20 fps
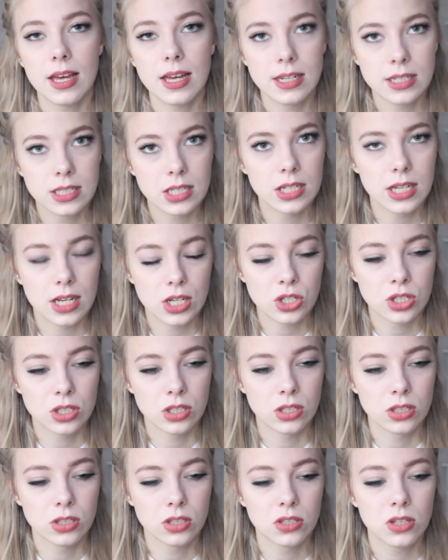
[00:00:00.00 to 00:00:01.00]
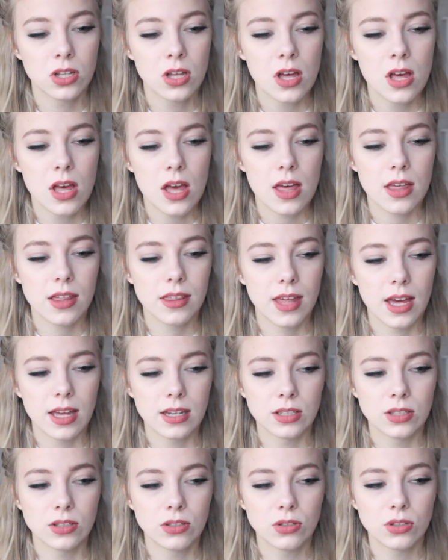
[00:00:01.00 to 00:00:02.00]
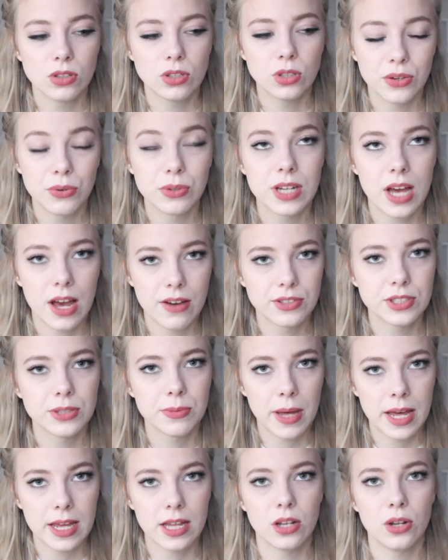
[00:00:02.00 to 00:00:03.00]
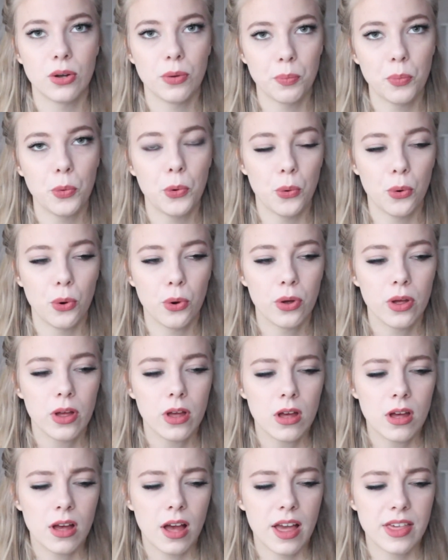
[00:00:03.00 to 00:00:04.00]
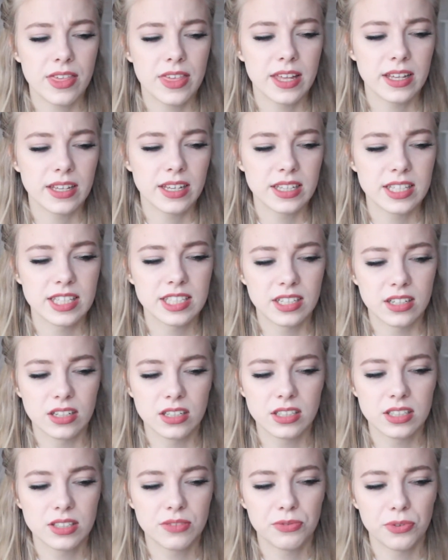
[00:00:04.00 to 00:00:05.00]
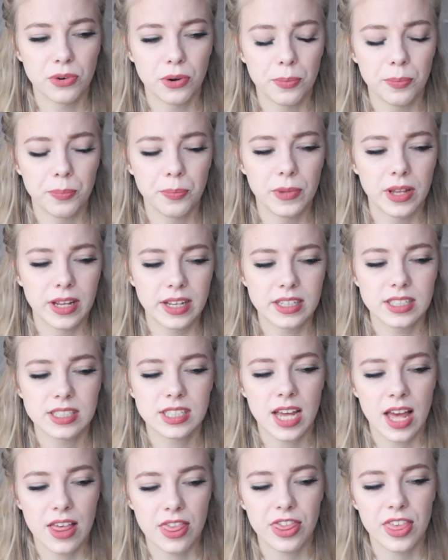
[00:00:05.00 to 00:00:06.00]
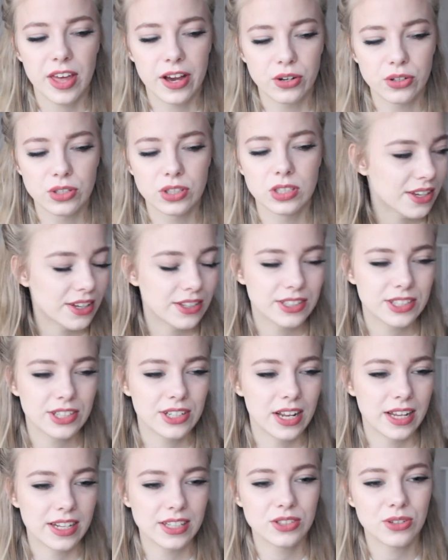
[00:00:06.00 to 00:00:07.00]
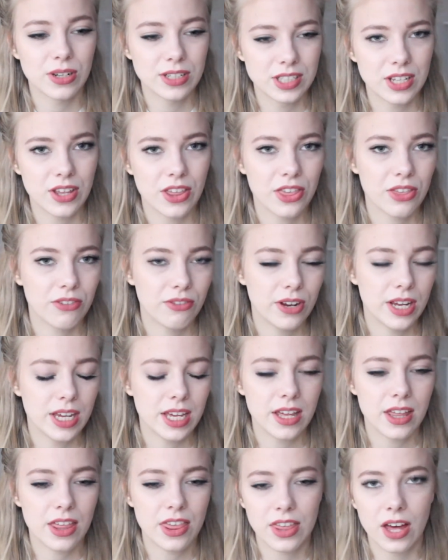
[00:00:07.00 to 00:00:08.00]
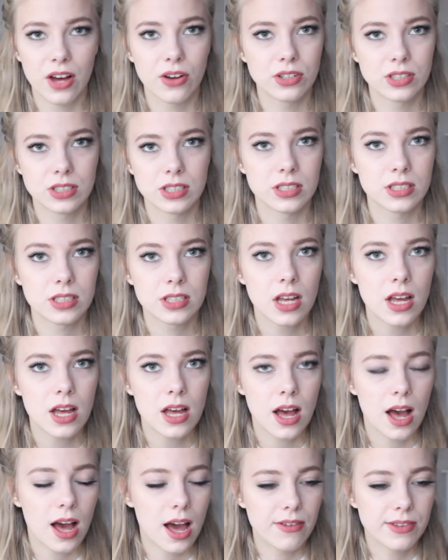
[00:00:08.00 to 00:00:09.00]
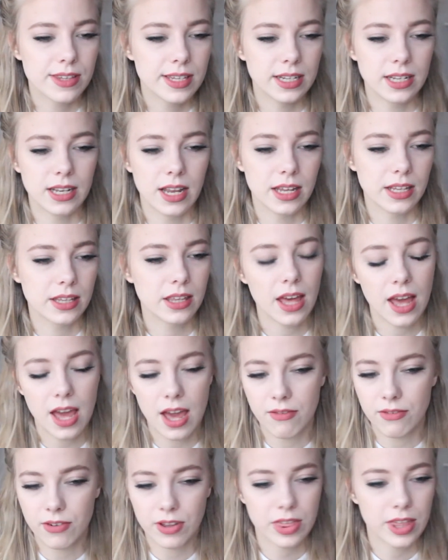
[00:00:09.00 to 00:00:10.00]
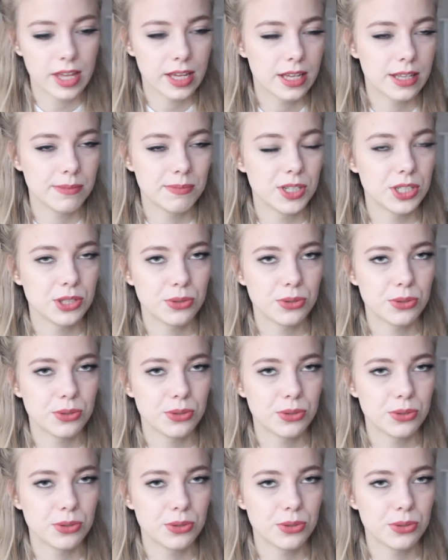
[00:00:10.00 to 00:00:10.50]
international, then you would have to pay a lot more. I think it starts from like 10,000 going to like 23,000. I've seen like everything in